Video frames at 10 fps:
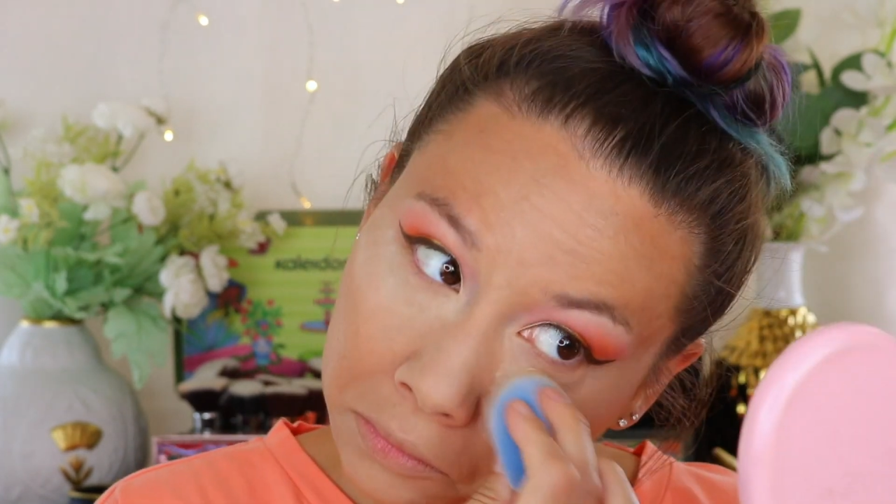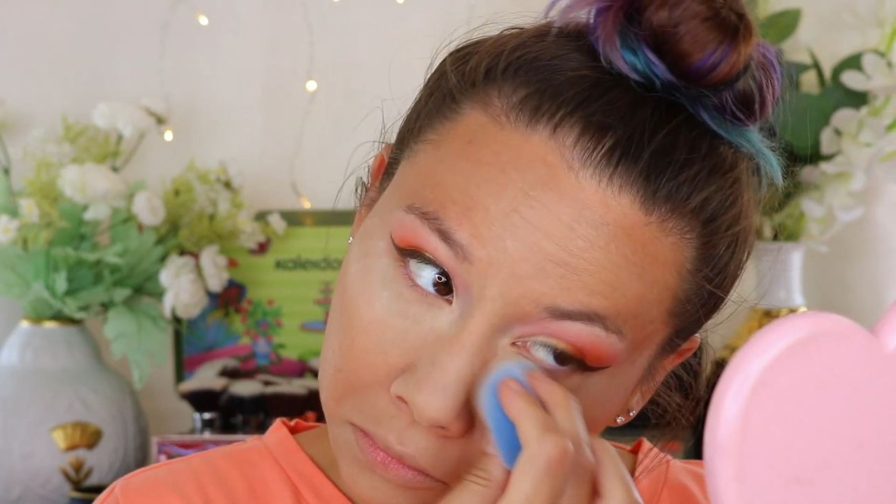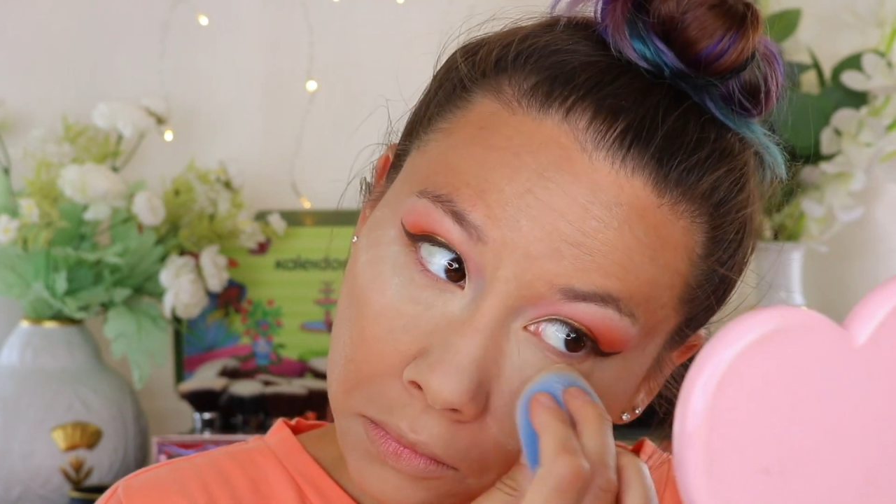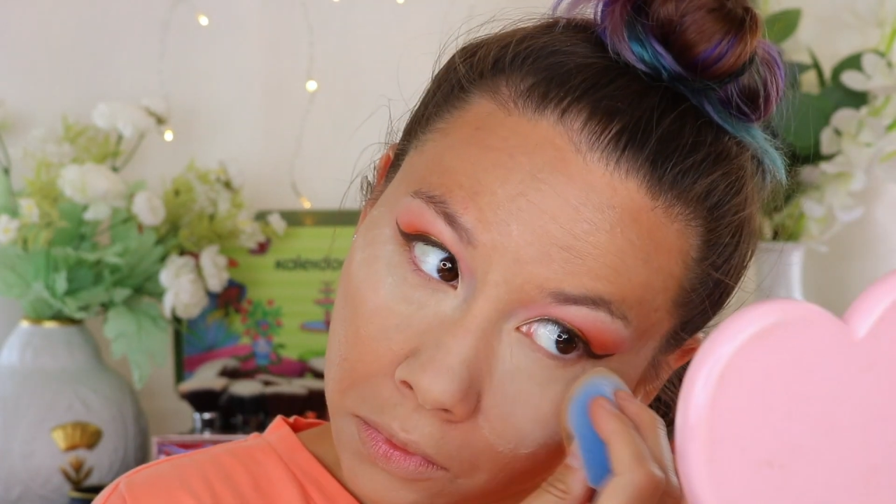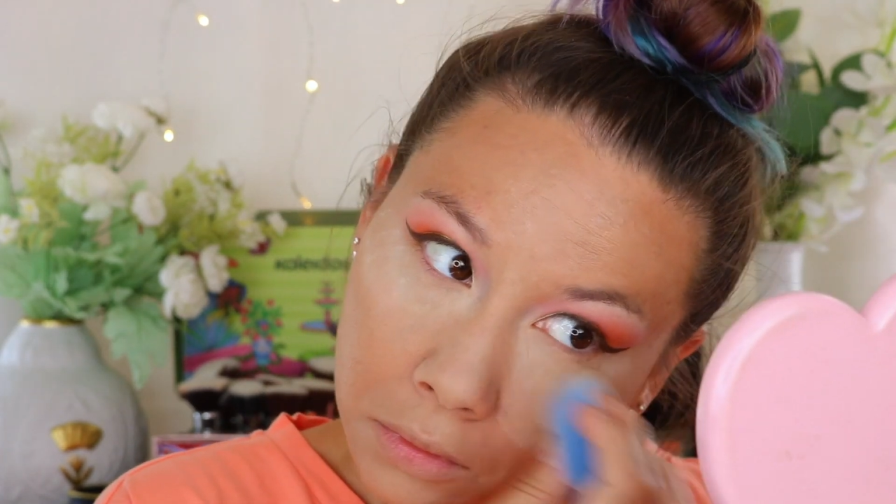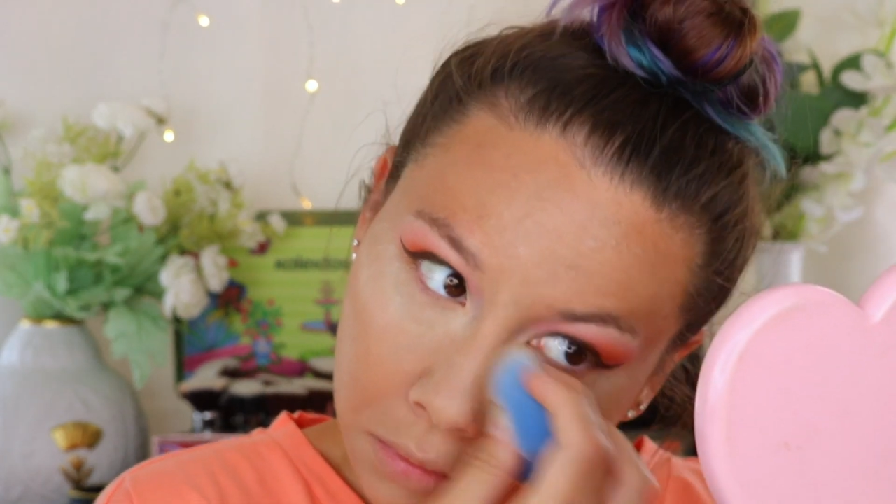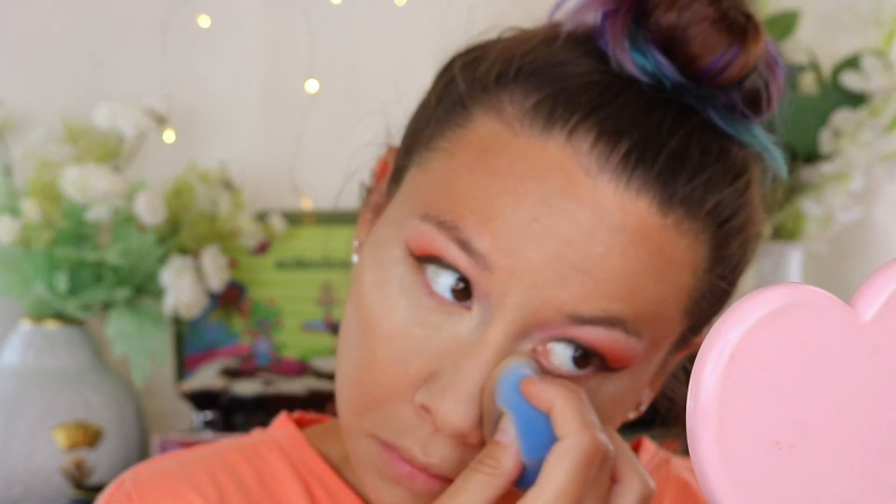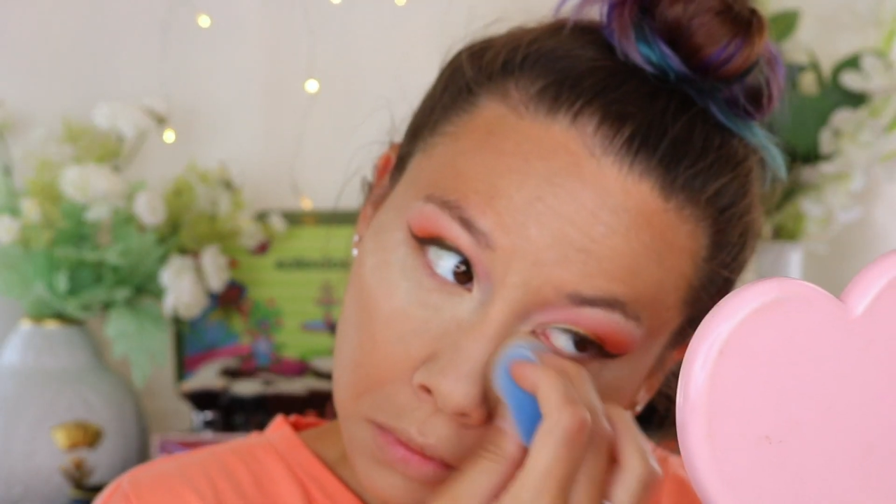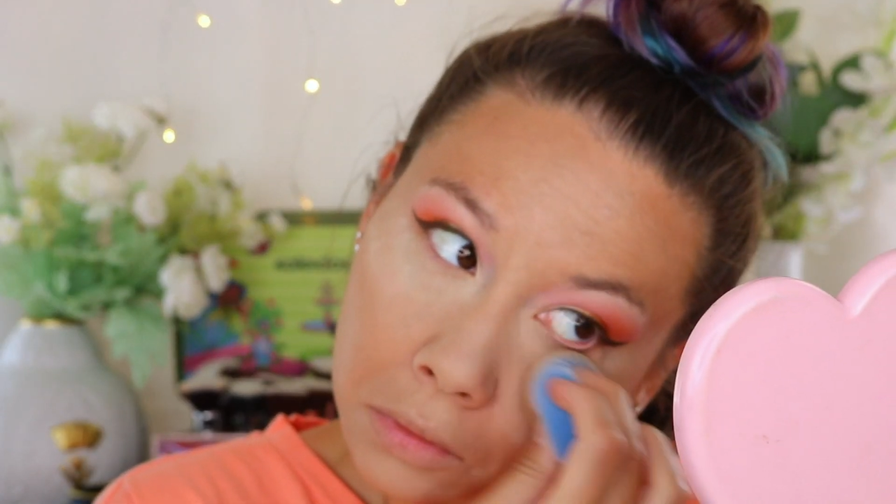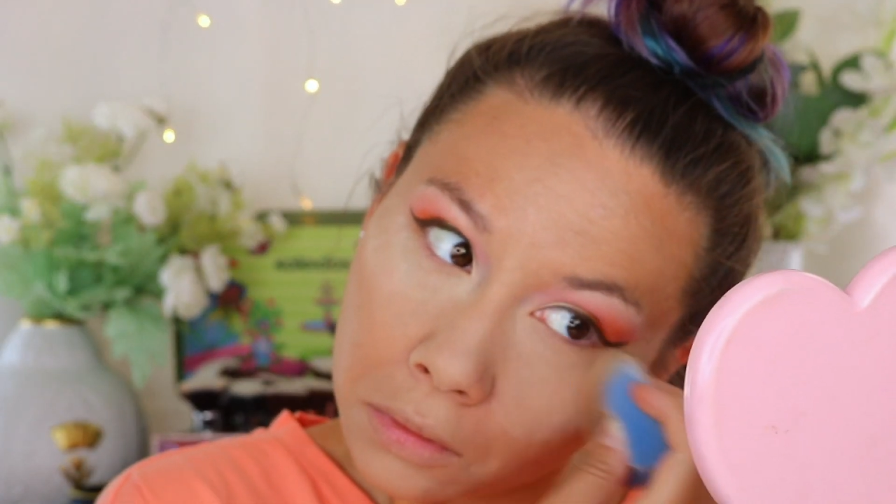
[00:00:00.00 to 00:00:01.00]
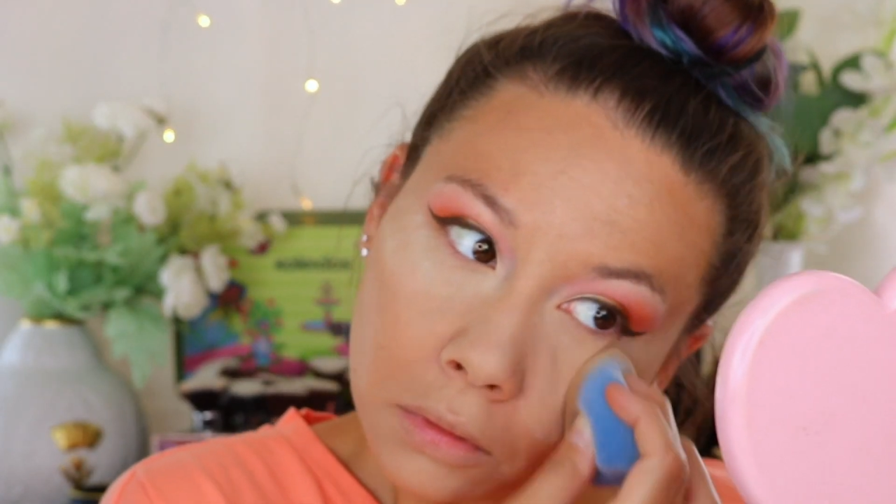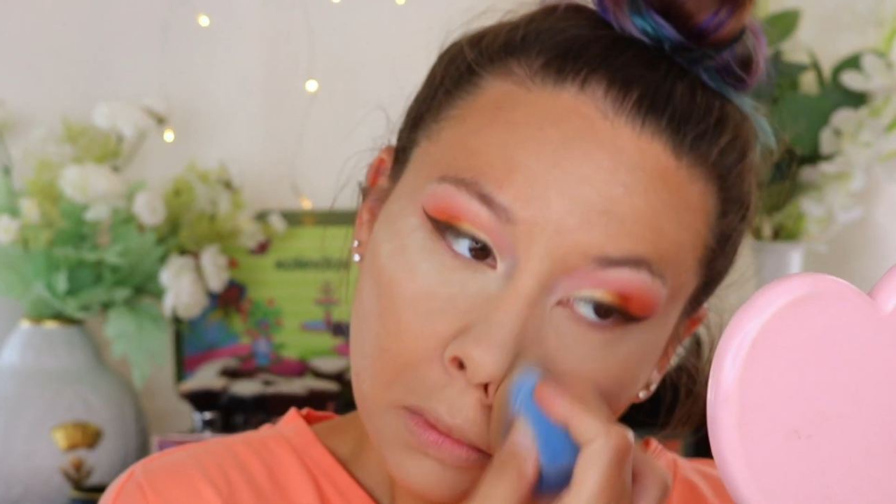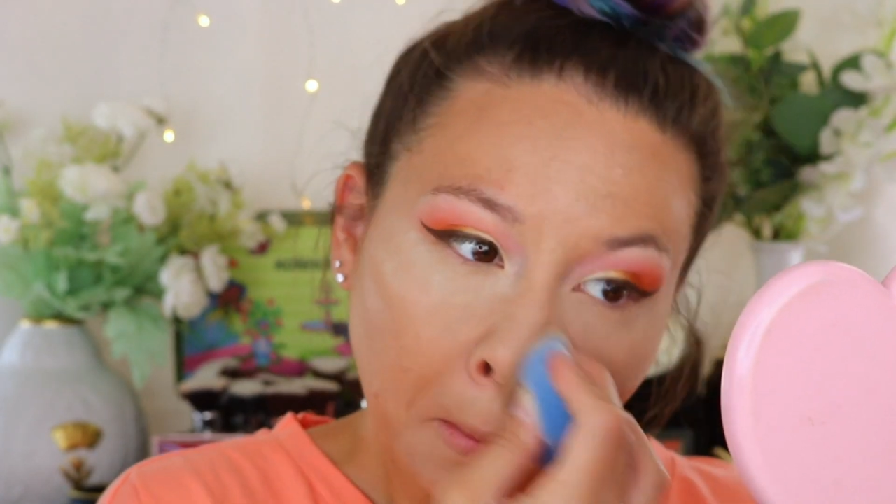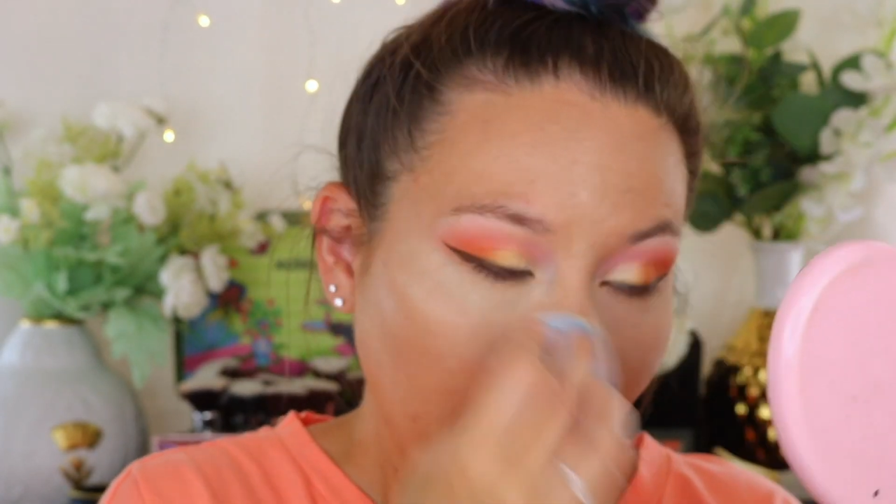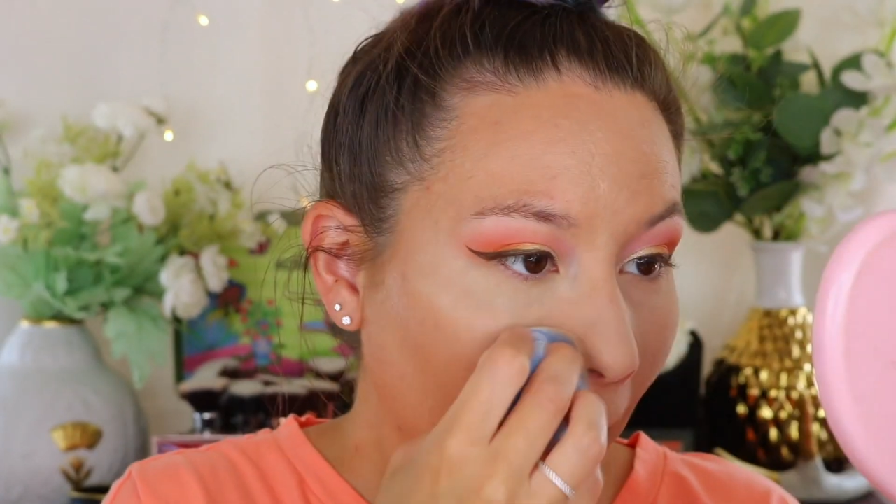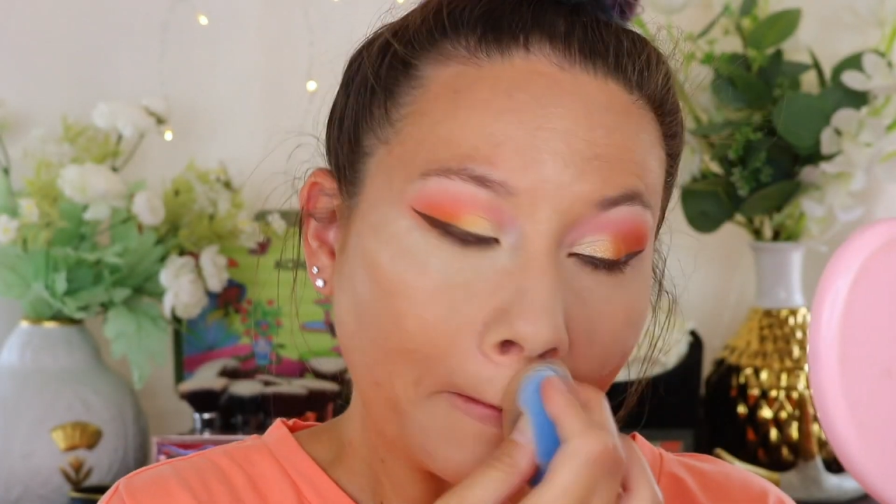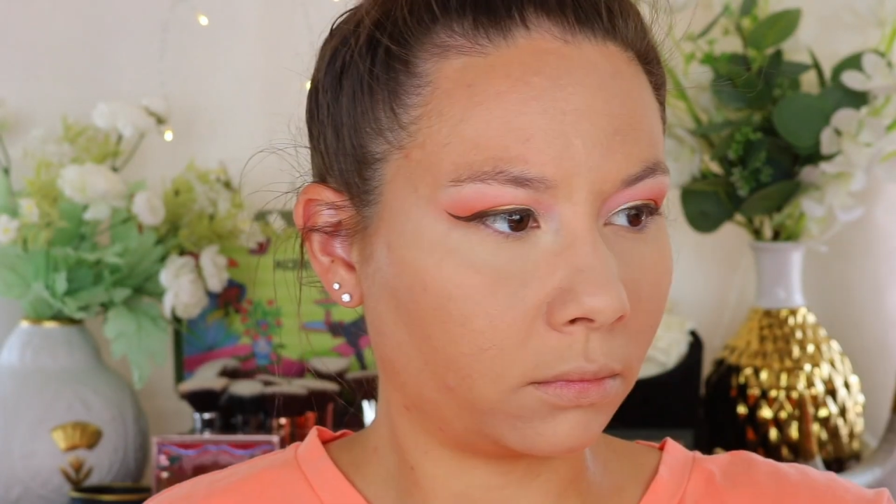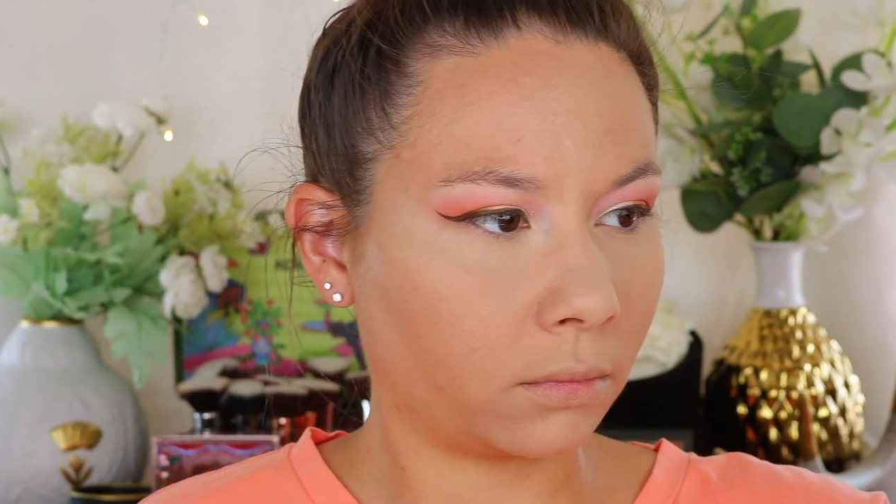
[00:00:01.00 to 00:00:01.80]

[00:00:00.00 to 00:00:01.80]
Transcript: setting powder,